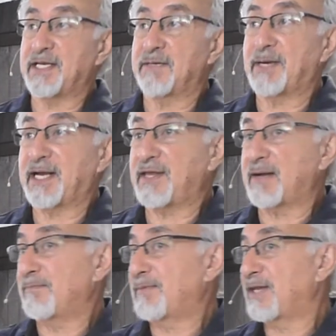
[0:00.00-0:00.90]
by
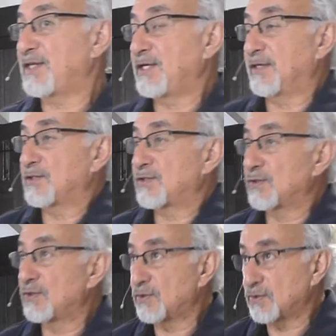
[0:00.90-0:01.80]
the year
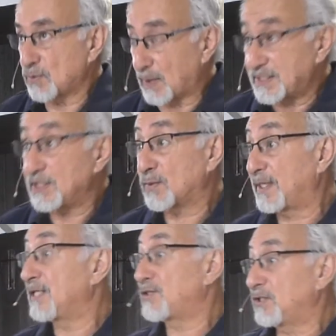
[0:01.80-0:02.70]

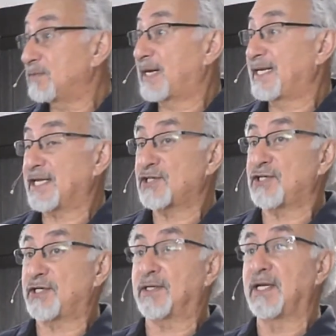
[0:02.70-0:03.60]
2022, by next
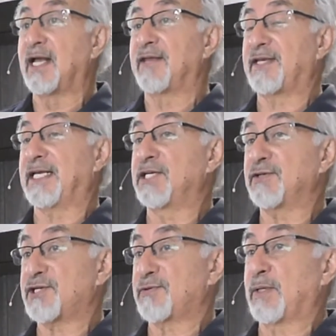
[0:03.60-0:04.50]
year, the
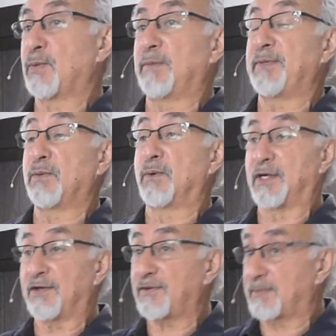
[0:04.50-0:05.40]
industry will be
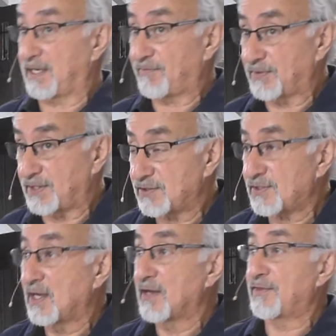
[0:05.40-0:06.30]
worth, ready for this,
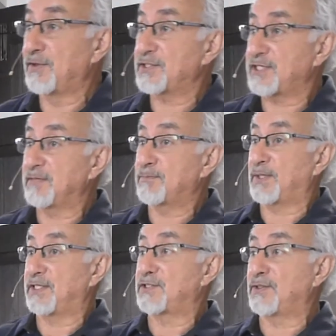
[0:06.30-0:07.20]

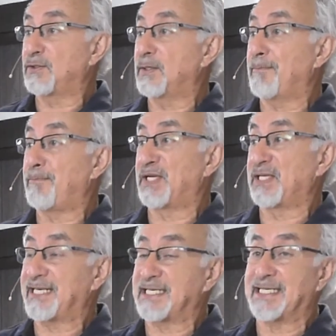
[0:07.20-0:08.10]
$13.2
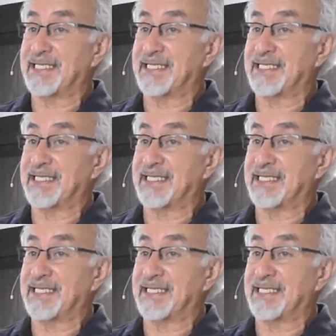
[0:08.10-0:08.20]
billion.